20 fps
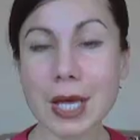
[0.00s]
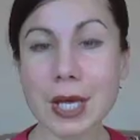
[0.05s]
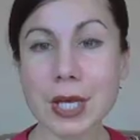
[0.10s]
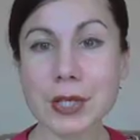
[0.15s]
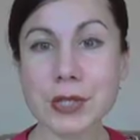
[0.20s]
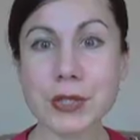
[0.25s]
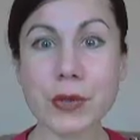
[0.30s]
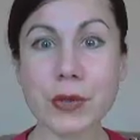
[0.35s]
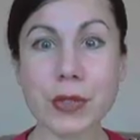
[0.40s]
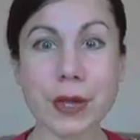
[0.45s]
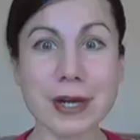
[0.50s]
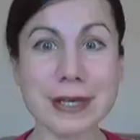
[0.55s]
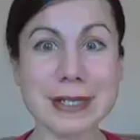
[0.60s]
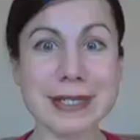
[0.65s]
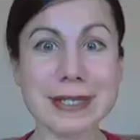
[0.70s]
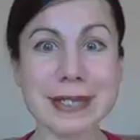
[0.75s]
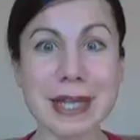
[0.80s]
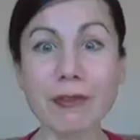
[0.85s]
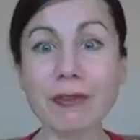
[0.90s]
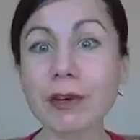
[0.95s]
So there are
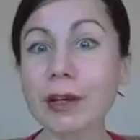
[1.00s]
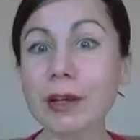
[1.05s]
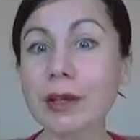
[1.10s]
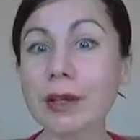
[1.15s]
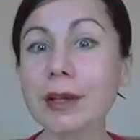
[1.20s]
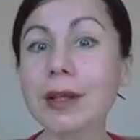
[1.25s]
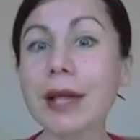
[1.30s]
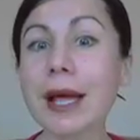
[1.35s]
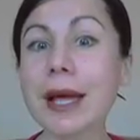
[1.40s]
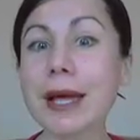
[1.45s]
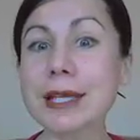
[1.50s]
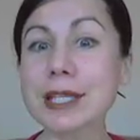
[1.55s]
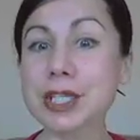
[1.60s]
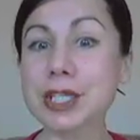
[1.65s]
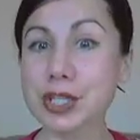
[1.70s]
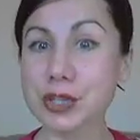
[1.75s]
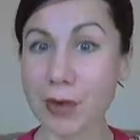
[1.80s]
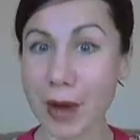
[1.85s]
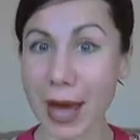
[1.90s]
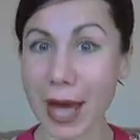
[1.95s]
several
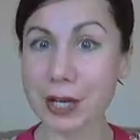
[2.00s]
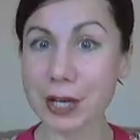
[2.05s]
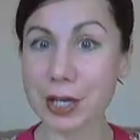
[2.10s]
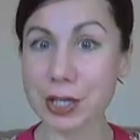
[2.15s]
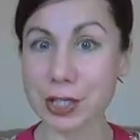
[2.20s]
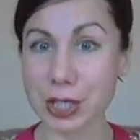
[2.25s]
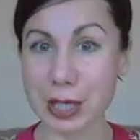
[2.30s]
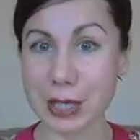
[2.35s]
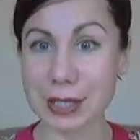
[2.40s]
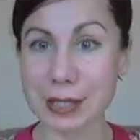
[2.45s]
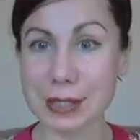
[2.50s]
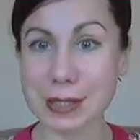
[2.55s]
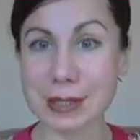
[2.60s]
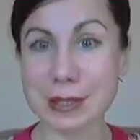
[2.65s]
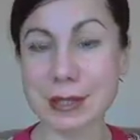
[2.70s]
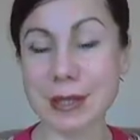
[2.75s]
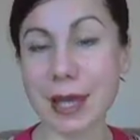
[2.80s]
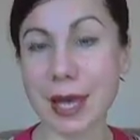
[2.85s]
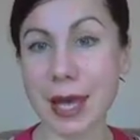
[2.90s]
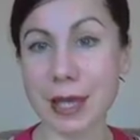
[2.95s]
strategies
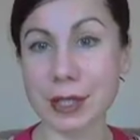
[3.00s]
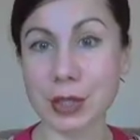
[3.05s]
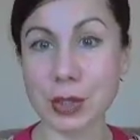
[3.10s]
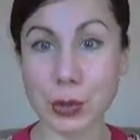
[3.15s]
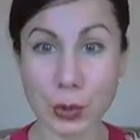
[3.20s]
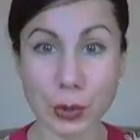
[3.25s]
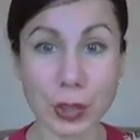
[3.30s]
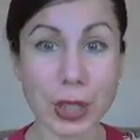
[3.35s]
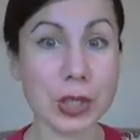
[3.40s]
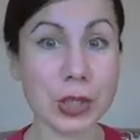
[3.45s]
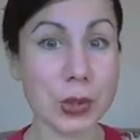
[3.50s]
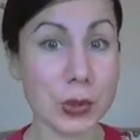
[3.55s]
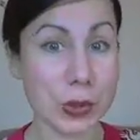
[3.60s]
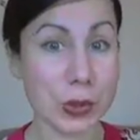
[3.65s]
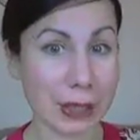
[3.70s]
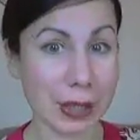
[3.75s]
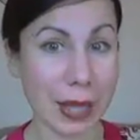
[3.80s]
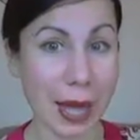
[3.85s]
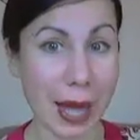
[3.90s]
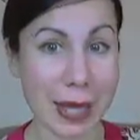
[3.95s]
that you can
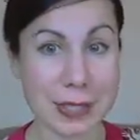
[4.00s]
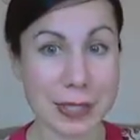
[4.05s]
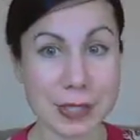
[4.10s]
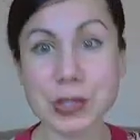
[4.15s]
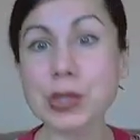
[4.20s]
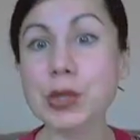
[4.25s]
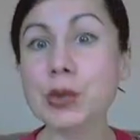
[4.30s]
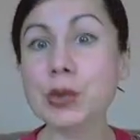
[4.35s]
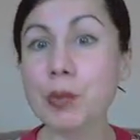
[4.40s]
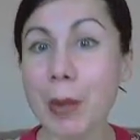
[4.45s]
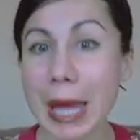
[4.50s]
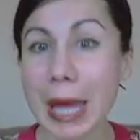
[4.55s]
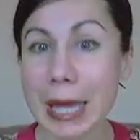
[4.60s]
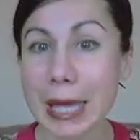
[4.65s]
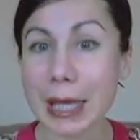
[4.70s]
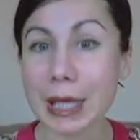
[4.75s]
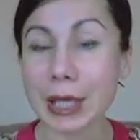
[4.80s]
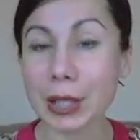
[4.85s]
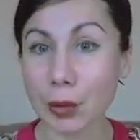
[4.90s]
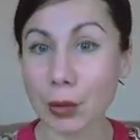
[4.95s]
utilize to
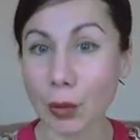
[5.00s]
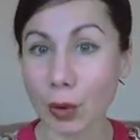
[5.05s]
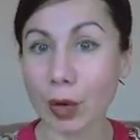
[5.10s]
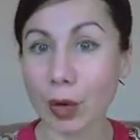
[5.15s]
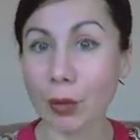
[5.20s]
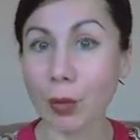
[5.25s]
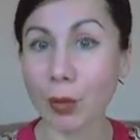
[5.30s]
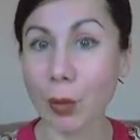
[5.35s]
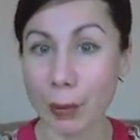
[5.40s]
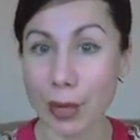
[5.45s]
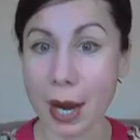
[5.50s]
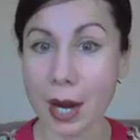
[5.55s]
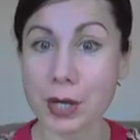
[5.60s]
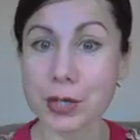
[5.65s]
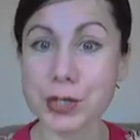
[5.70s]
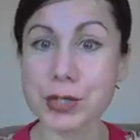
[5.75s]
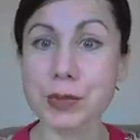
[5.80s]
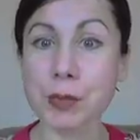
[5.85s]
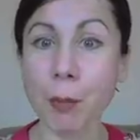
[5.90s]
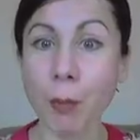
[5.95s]
make your
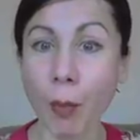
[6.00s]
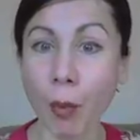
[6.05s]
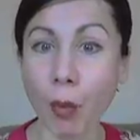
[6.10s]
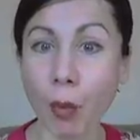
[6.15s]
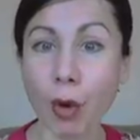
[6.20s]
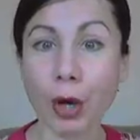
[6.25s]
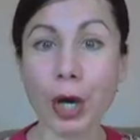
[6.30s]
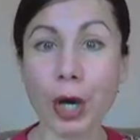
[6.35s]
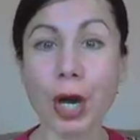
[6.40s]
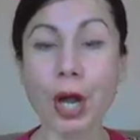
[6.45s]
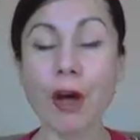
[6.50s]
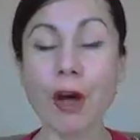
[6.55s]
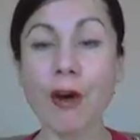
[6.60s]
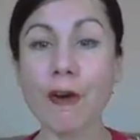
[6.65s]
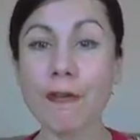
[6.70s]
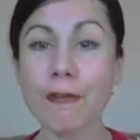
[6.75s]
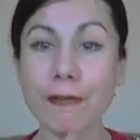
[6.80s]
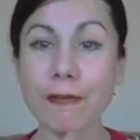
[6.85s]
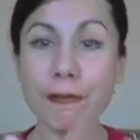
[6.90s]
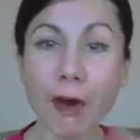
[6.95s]
webinars more
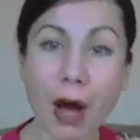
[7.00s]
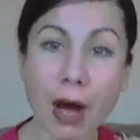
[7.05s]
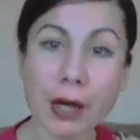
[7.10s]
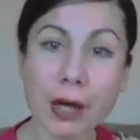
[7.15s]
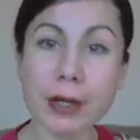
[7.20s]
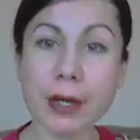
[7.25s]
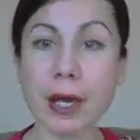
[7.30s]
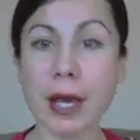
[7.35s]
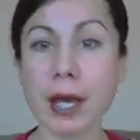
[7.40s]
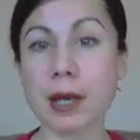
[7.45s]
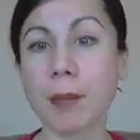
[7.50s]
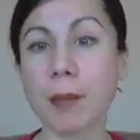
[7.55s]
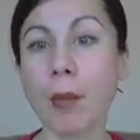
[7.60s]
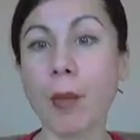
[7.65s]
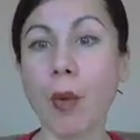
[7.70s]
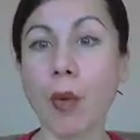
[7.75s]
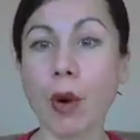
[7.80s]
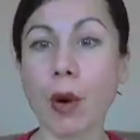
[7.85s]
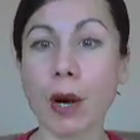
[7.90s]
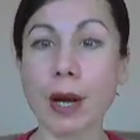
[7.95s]
fun and
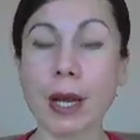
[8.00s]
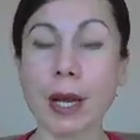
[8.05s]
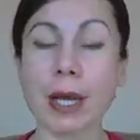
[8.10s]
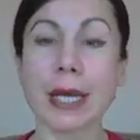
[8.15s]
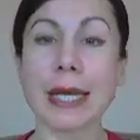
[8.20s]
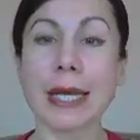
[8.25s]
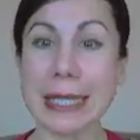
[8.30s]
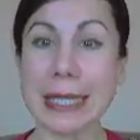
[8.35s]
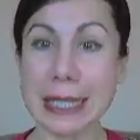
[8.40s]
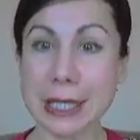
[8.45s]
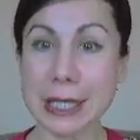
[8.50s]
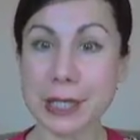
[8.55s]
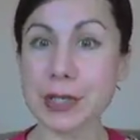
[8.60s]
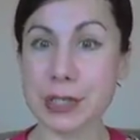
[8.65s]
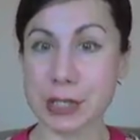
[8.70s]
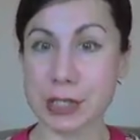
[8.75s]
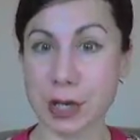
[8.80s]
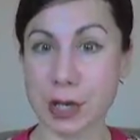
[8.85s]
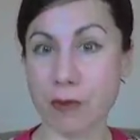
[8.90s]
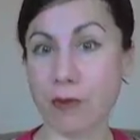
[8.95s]
more
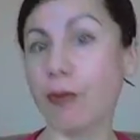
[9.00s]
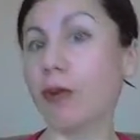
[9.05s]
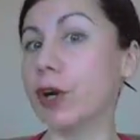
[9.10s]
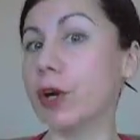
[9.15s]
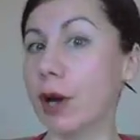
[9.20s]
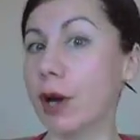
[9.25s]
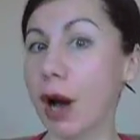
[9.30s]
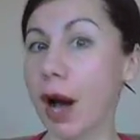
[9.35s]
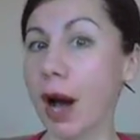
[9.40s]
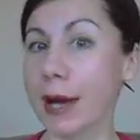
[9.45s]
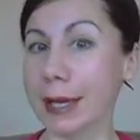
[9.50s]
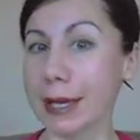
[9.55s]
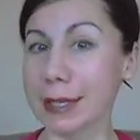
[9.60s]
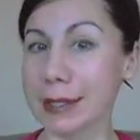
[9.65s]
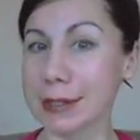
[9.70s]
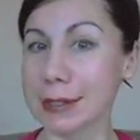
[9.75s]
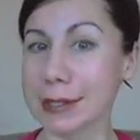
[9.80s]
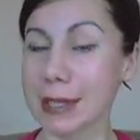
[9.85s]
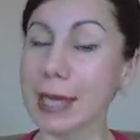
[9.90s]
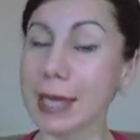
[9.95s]
interesting for your
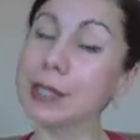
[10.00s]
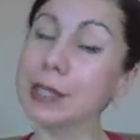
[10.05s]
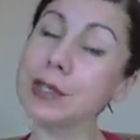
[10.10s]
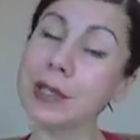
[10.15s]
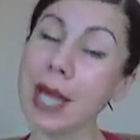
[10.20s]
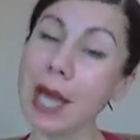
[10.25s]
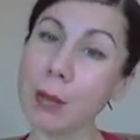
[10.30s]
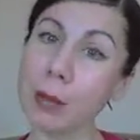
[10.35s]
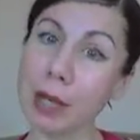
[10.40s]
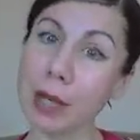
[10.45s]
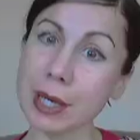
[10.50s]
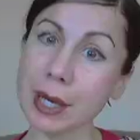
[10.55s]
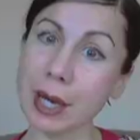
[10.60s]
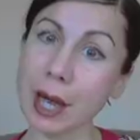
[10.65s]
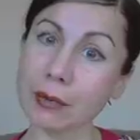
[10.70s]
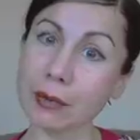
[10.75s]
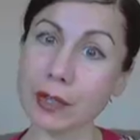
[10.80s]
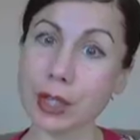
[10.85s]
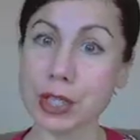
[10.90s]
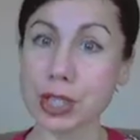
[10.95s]
audience. And today I'm going to
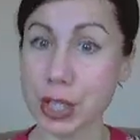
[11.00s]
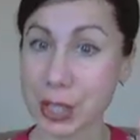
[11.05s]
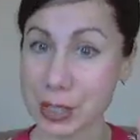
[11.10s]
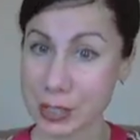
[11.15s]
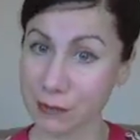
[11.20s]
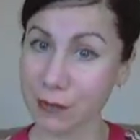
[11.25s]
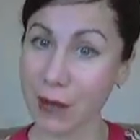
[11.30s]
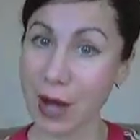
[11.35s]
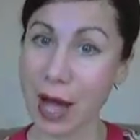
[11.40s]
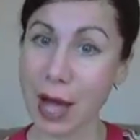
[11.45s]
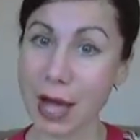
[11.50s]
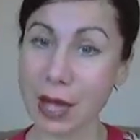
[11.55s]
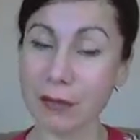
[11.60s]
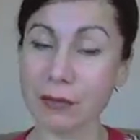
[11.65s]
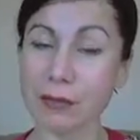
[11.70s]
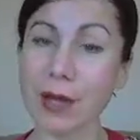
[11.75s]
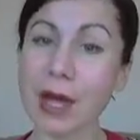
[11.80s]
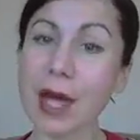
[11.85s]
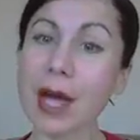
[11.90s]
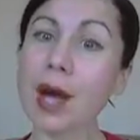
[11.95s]
cover just
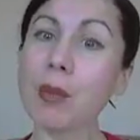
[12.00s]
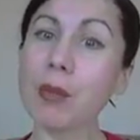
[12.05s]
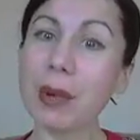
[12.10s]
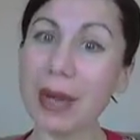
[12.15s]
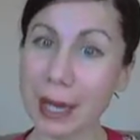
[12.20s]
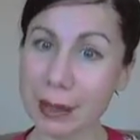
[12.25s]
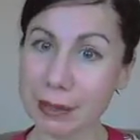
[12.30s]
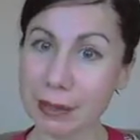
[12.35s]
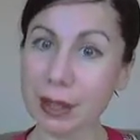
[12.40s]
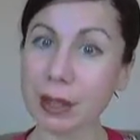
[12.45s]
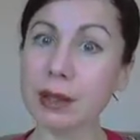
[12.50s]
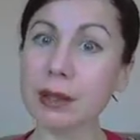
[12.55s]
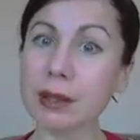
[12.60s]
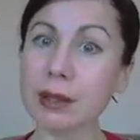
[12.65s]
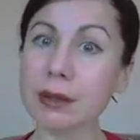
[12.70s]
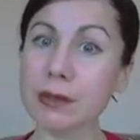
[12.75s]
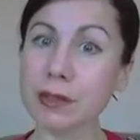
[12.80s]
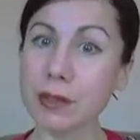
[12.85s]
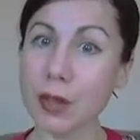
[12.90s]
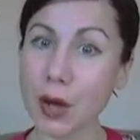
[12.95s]
5, but I
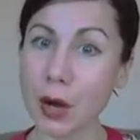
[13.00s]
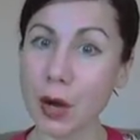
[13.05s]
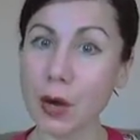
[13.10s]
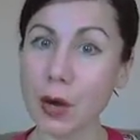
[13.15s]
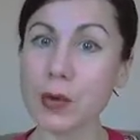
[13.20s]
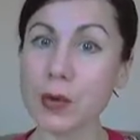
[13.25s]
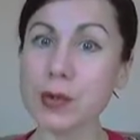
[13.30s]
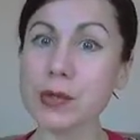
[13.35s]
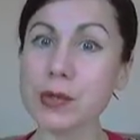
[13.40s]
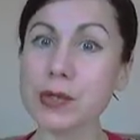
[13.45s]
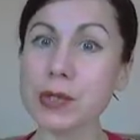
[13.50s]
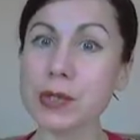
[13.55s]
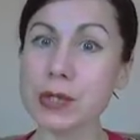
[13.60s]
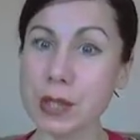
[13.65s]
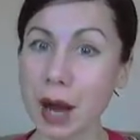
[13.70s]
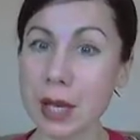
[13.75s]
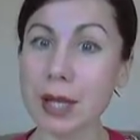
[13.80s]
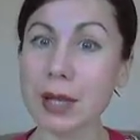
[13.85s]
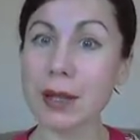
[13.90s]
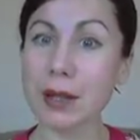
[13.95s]
think those
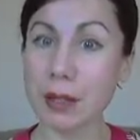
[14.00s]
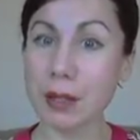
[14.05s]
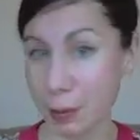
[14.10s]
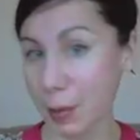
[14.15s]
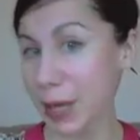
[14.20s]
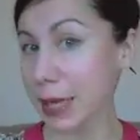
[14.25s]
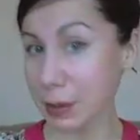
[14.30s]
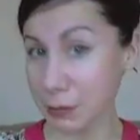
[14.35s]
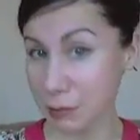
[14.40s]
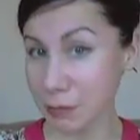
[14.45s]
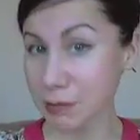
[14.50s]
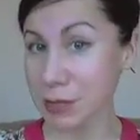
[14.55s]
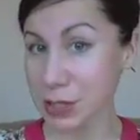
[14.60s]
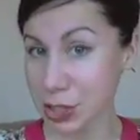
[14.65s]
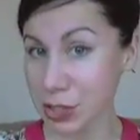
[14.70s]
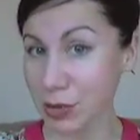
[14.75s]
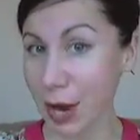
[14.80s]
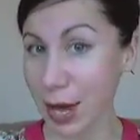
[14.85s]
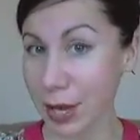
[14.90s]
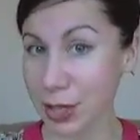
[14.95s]
are the main
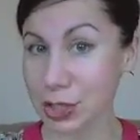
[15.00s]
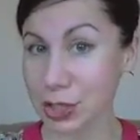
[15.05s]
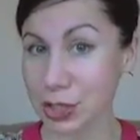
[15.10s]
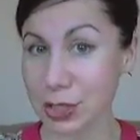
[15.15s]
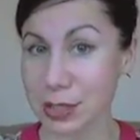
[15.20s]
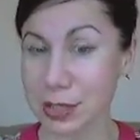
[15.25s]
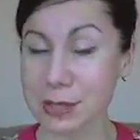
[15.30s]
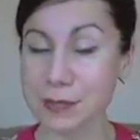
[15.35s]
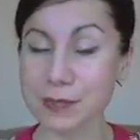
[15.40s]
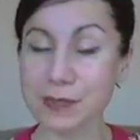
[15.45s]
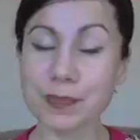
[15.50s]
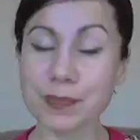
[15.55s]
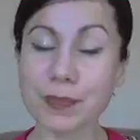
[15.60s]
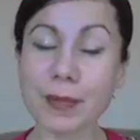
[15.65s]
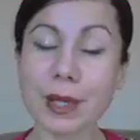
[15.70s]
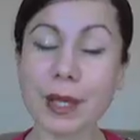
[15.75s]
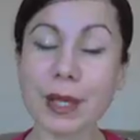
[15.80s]
strategies.